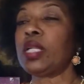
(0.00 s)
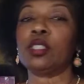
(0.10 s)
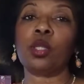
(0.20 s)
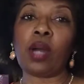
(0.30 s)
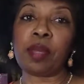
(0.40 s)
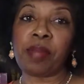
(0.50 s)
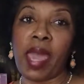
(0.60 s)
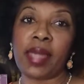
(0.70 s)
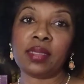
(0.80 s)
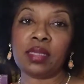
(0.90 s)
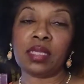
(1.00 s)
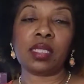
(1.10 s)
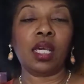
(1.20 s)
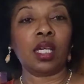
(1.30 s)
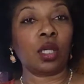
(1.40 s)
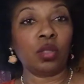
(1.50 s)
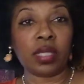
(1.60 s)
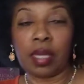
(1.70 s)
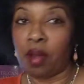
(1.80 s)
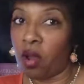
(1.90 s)
So I patented it. Go
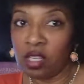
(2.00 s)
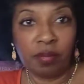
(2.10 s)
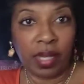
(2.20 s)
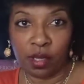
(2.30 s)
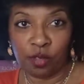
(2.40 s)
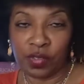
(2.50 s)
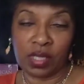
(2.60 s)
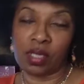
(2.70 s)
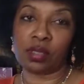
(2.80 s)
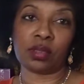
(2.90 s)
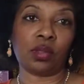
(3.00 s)
look at all of my other videos.